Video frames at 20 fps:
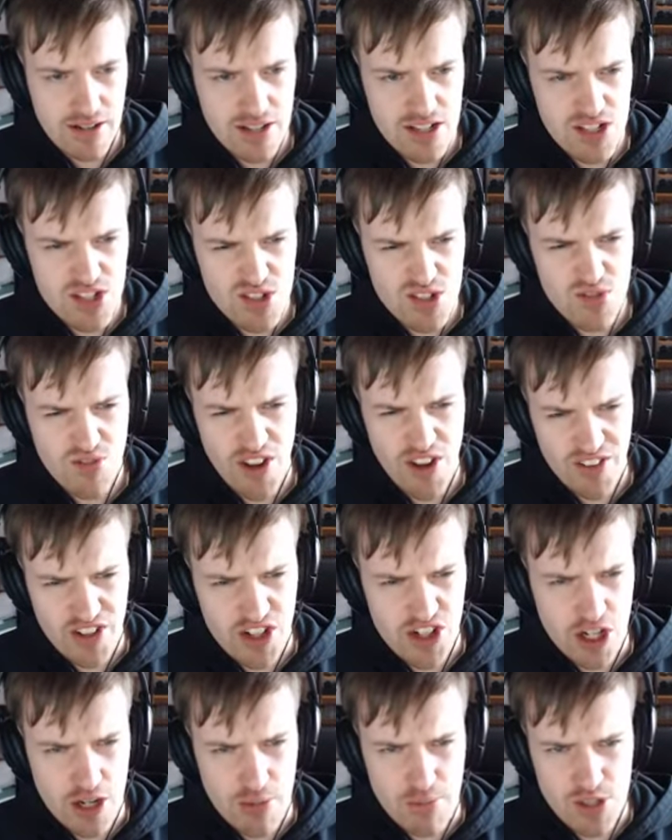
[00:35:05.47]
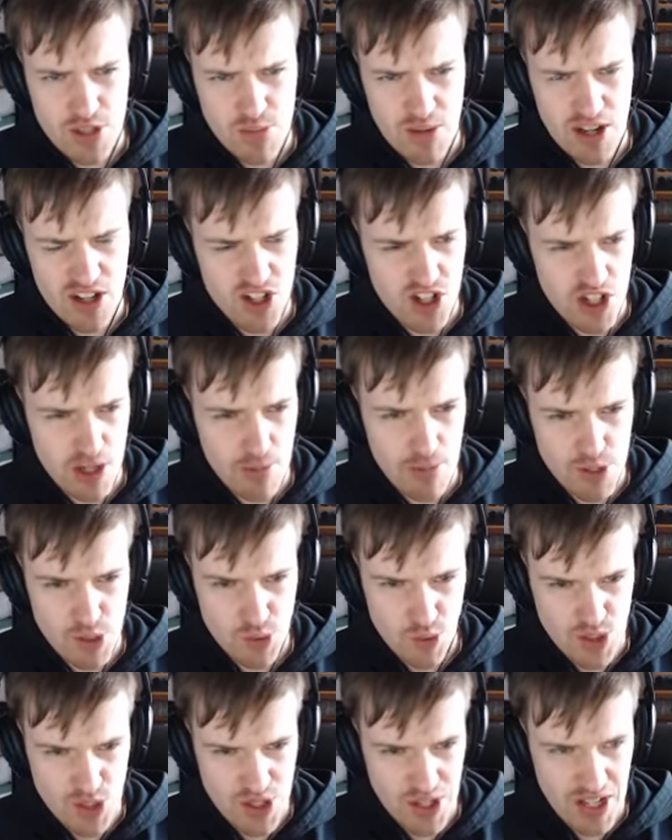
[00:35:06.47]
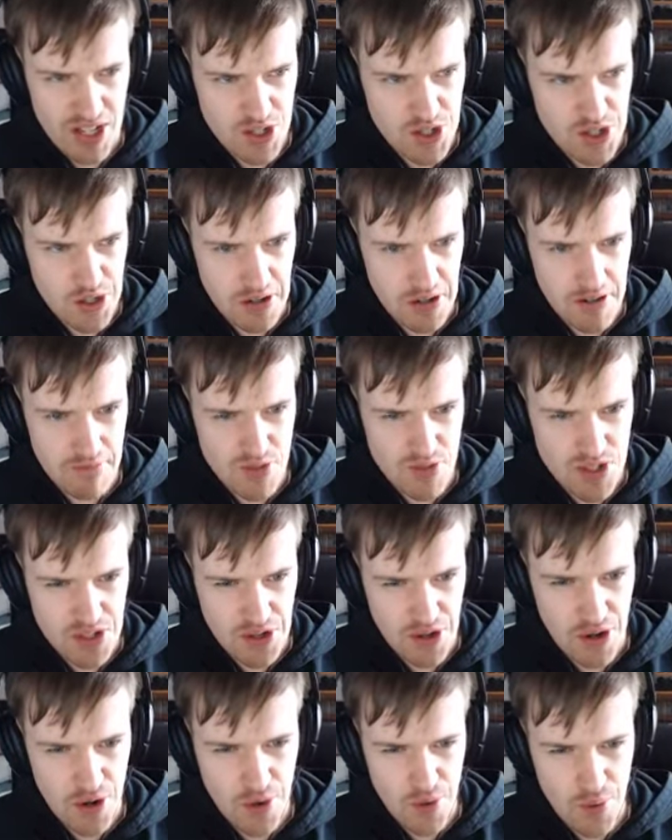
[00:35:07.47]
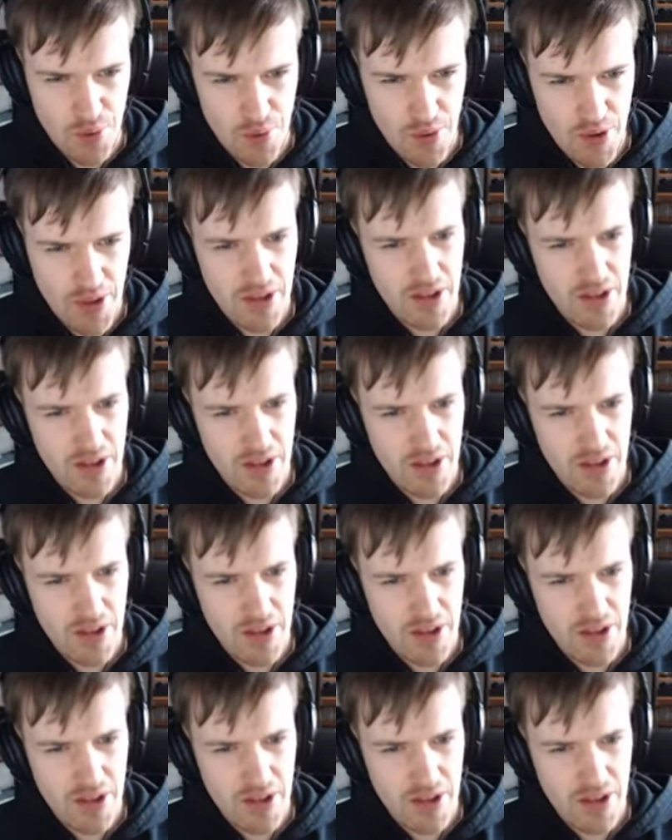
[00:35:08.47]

That's fairly cheap. It's about as cheap as it was last time, so...